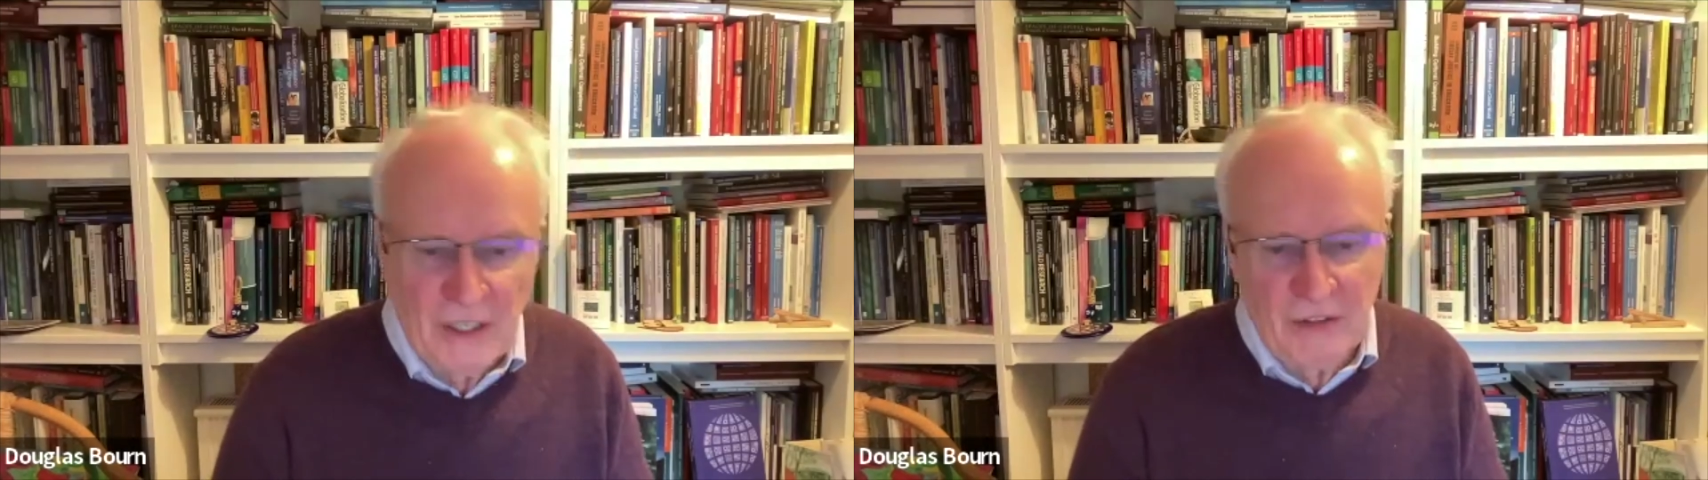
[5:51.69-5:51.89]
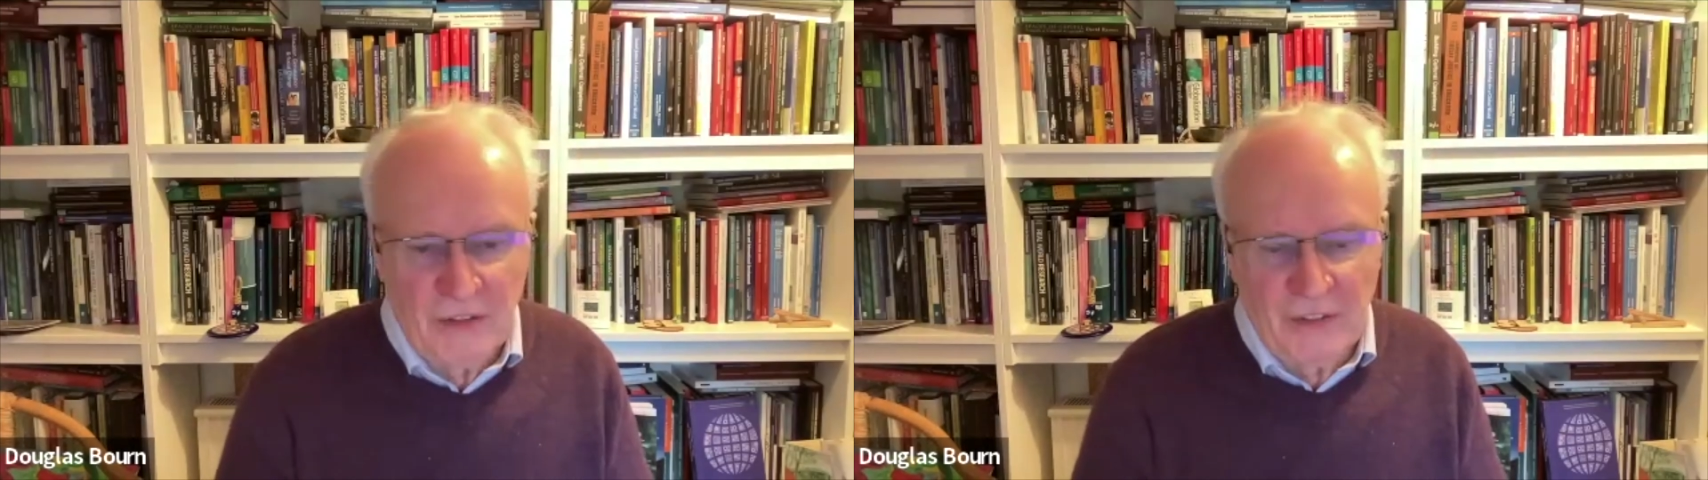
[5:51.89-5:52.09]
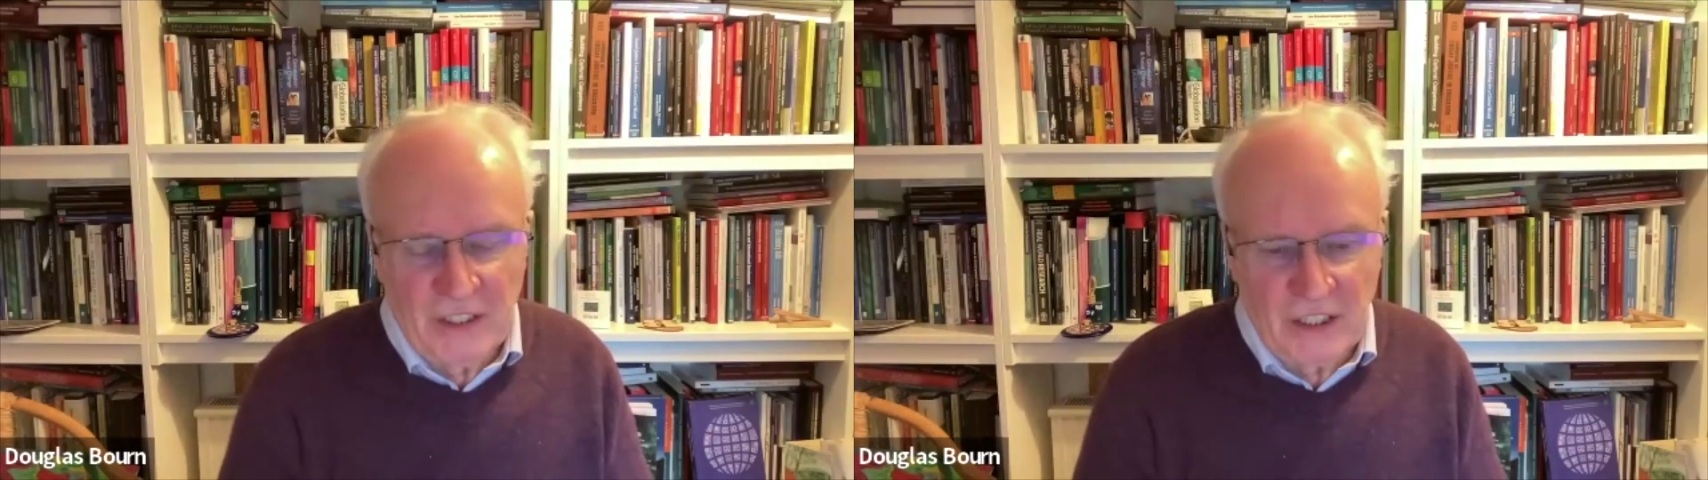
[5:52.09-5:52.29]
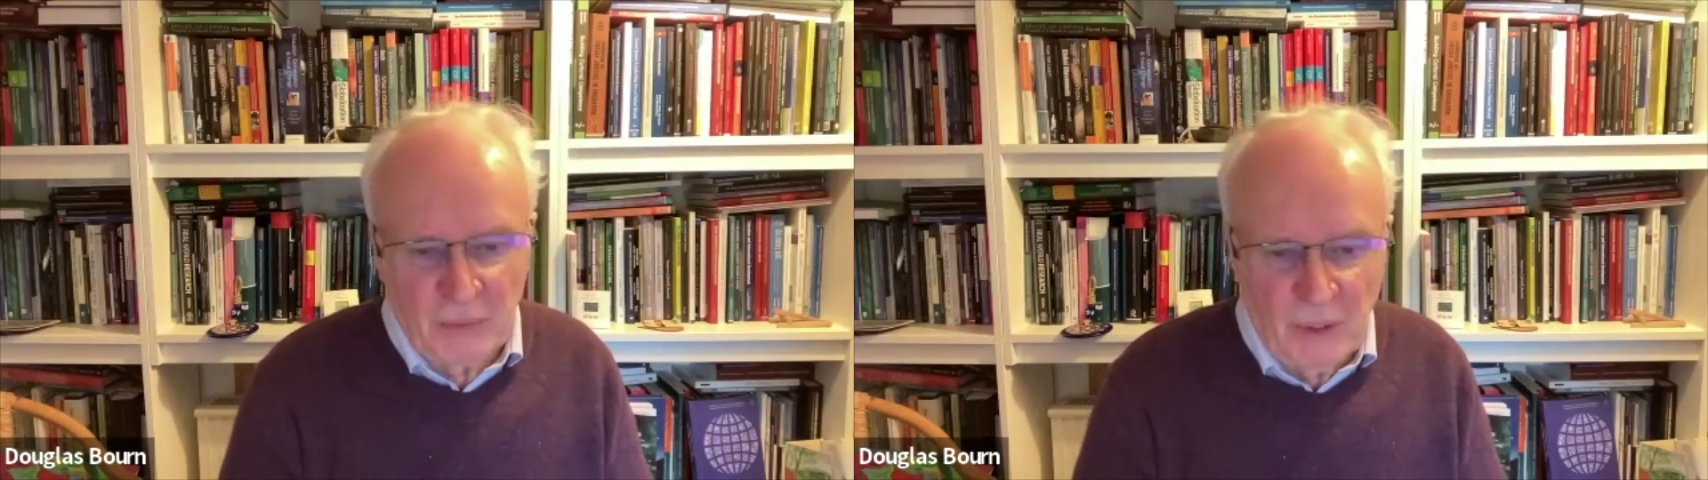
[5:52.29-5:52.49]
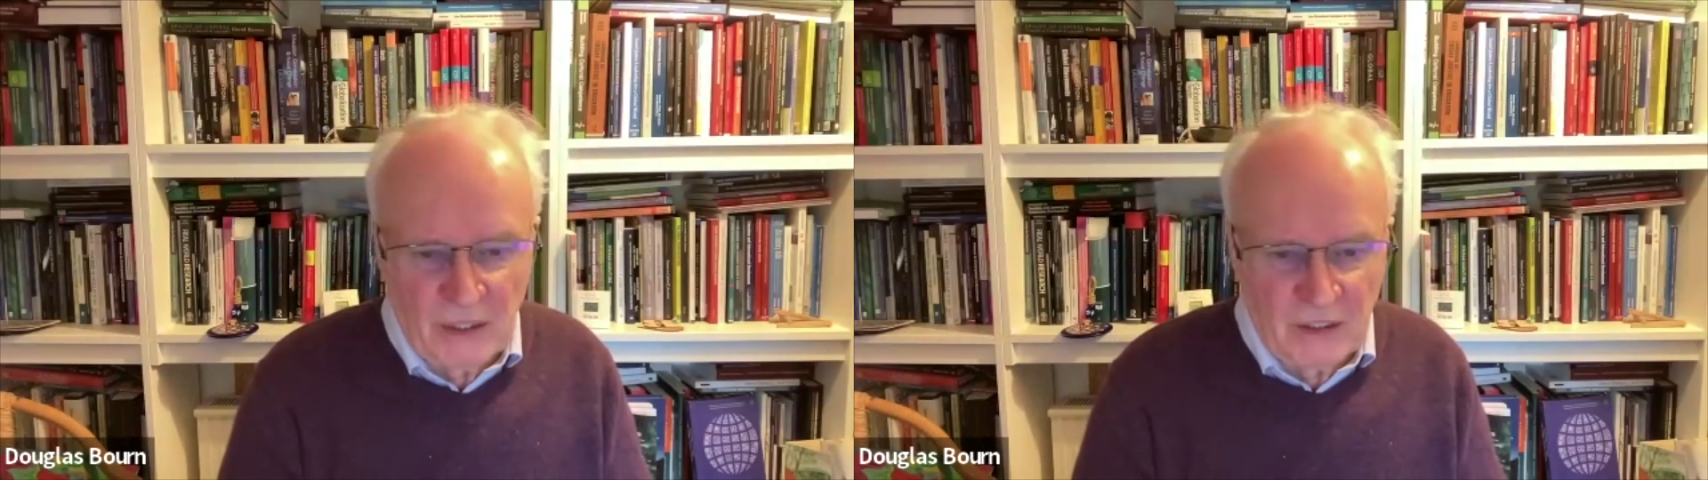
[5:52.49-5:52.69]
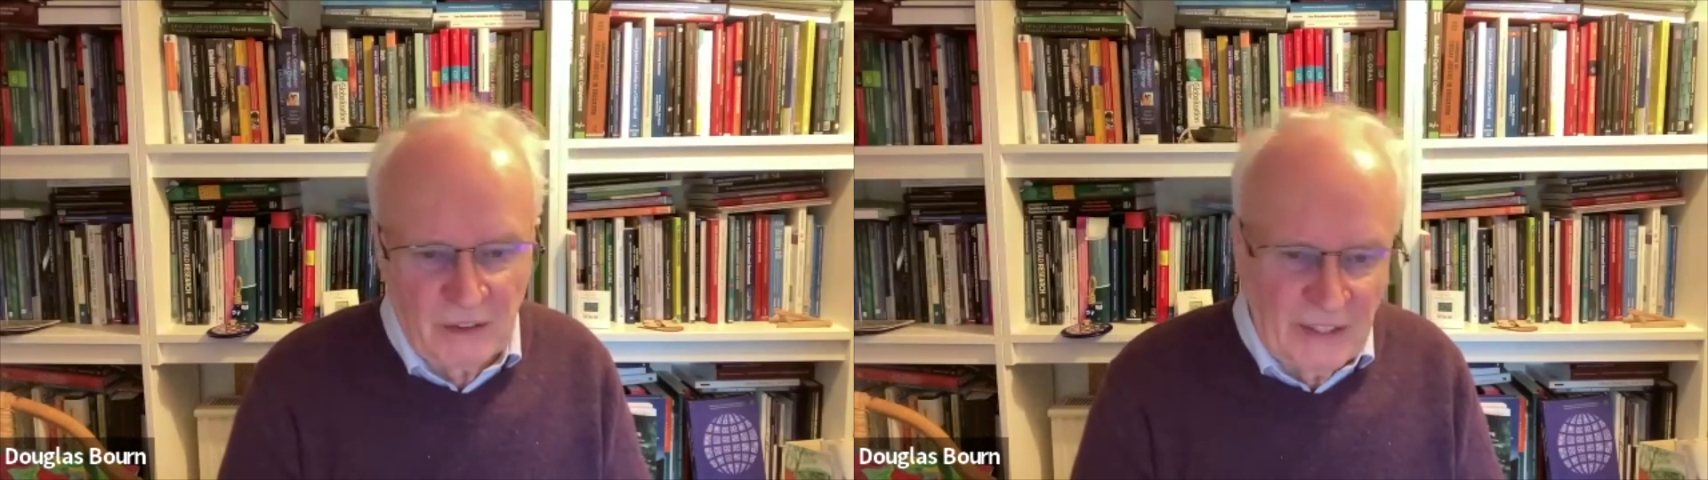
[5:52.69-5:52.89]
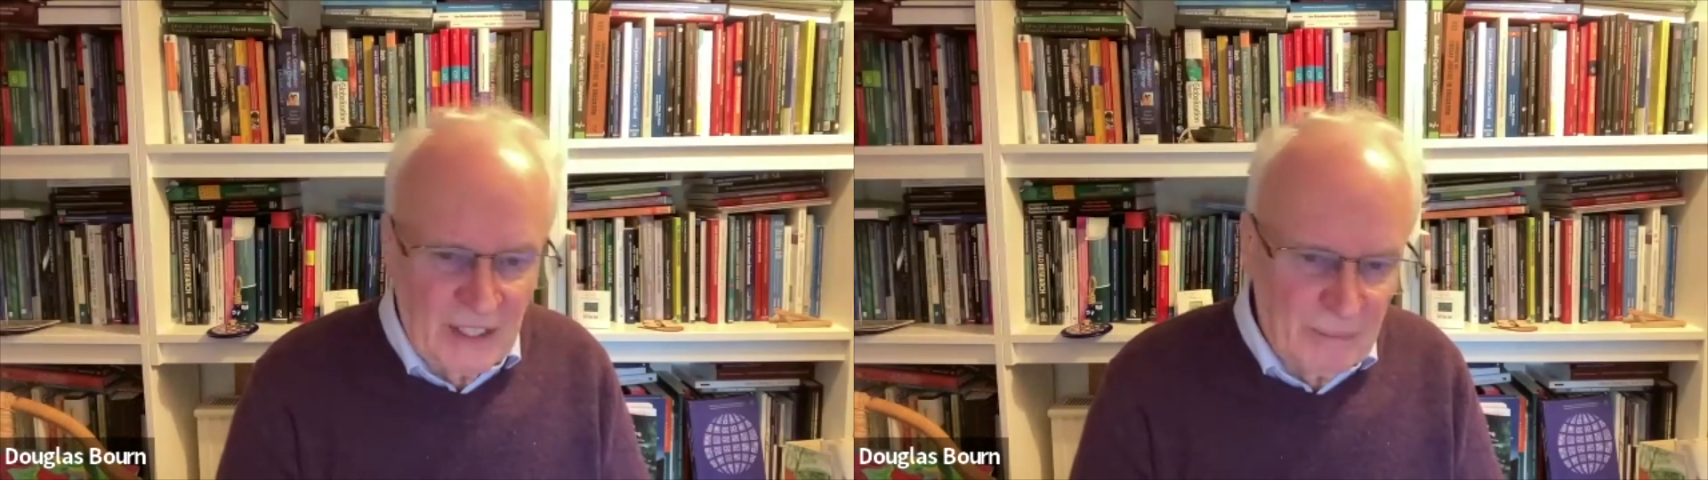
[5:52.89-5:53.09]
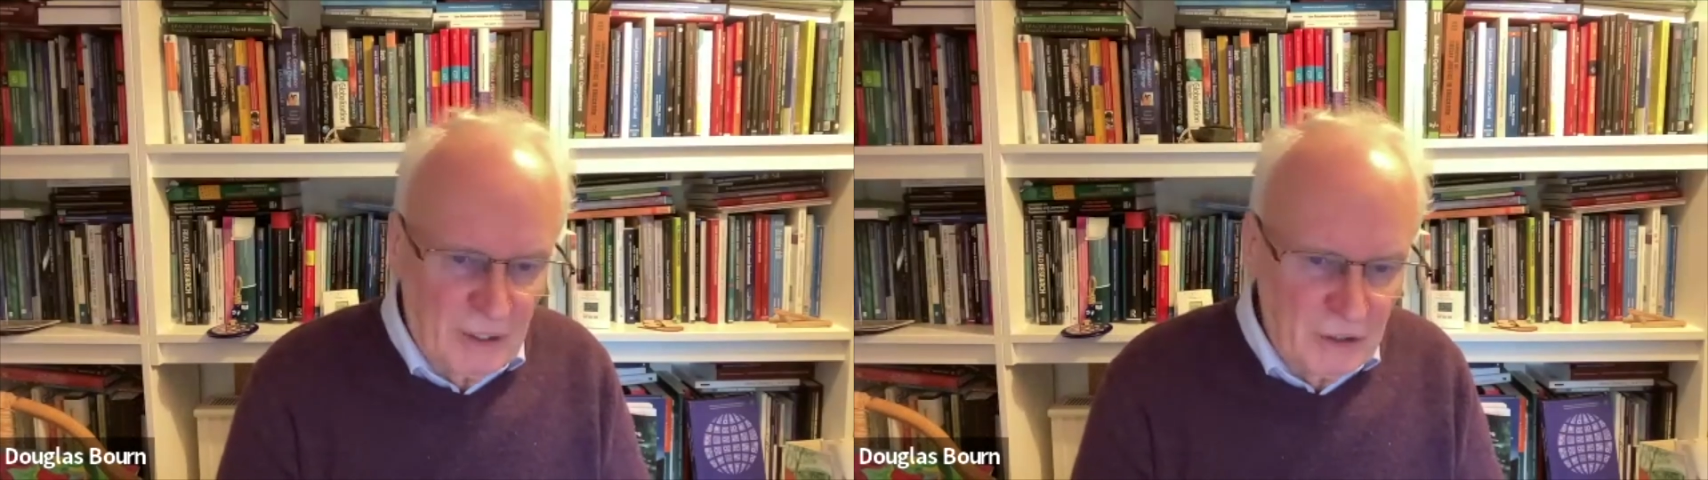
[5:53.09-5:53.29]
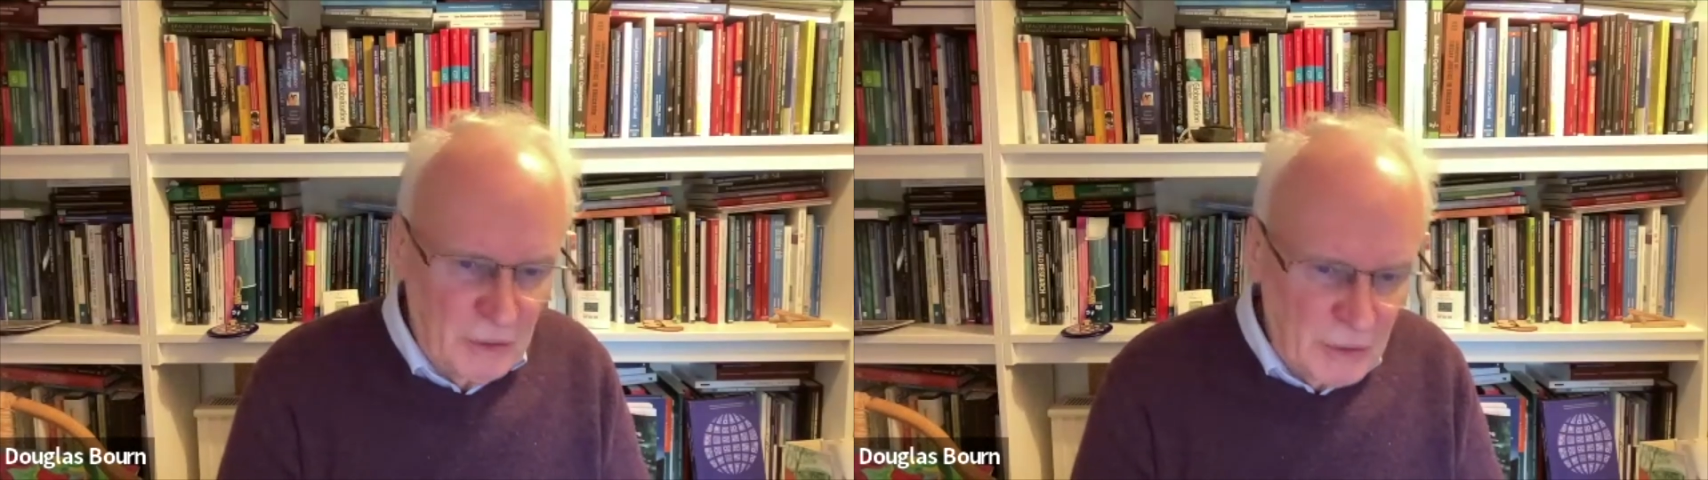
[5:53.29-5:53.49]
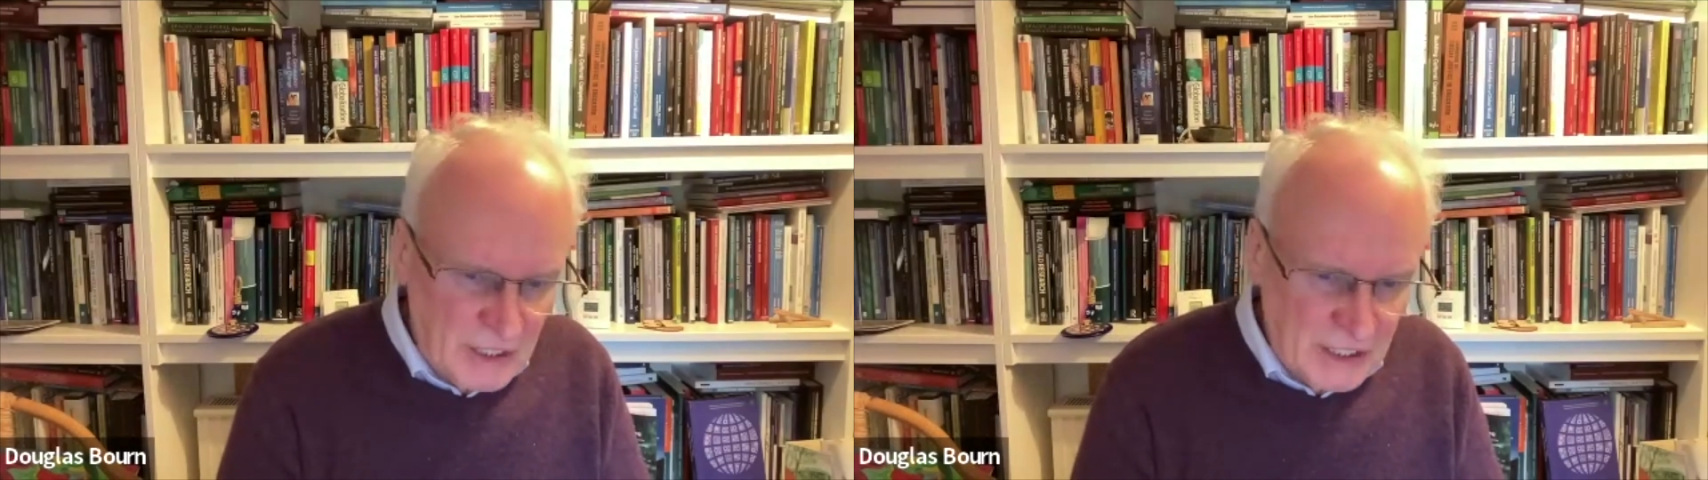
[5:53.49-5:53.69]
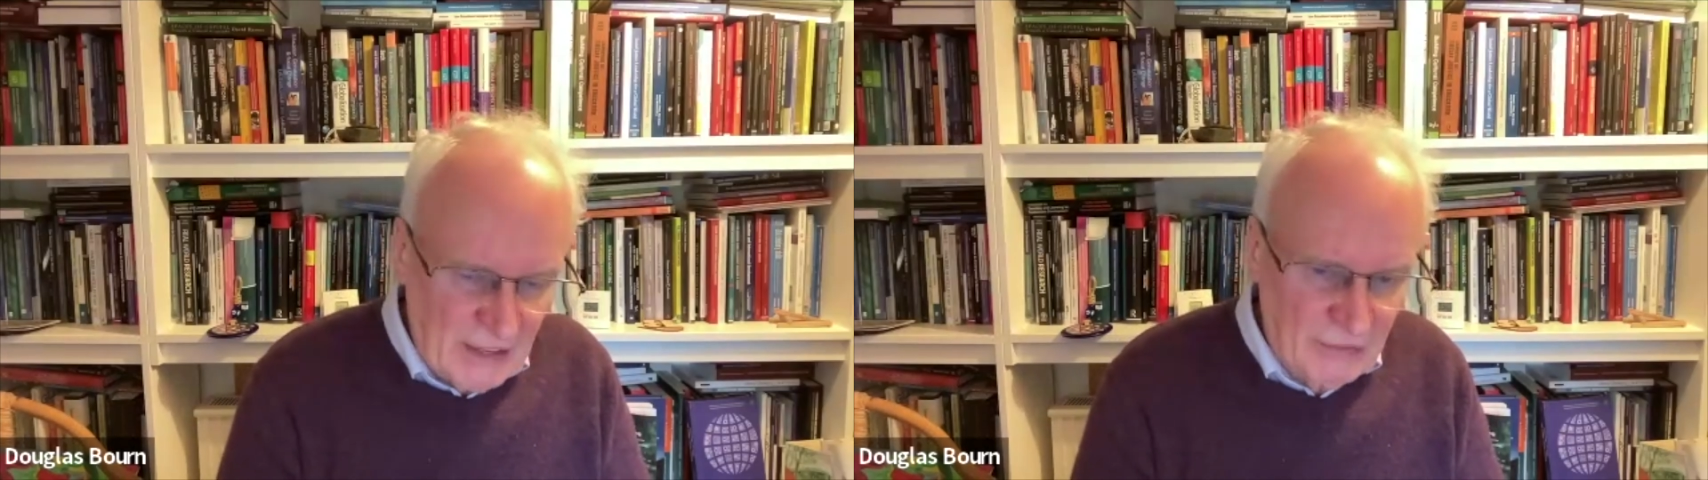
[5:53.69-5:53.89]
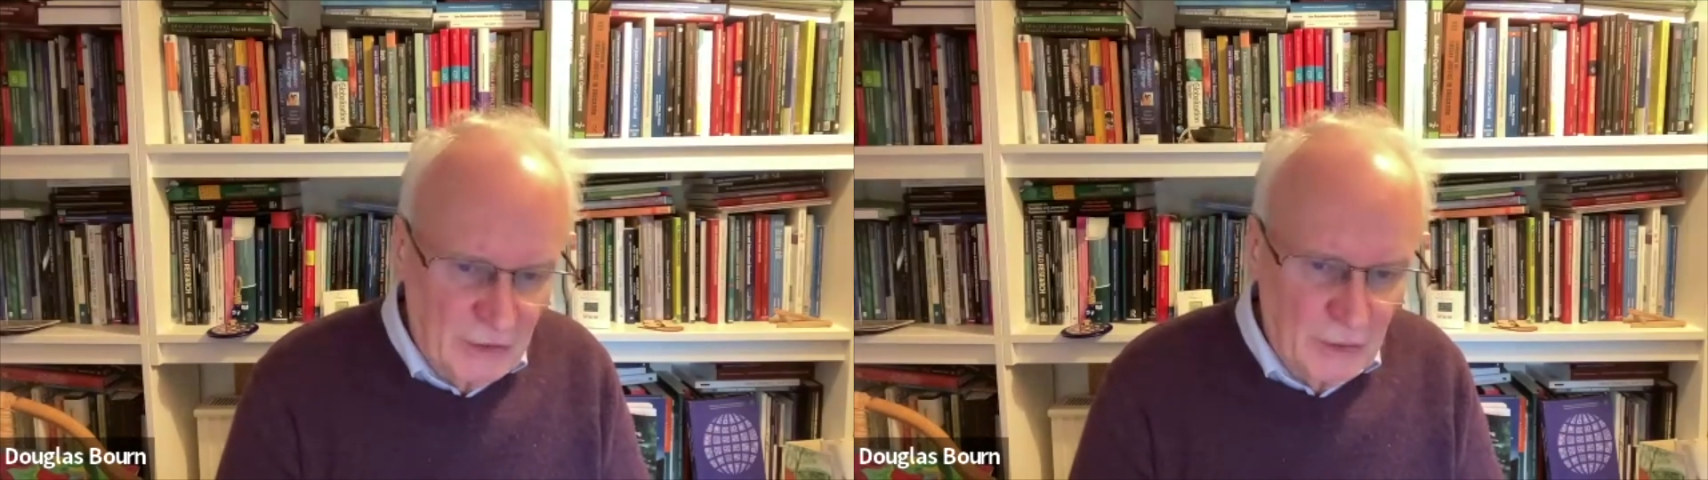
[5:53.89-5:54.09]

known of this is one developed by UNICEF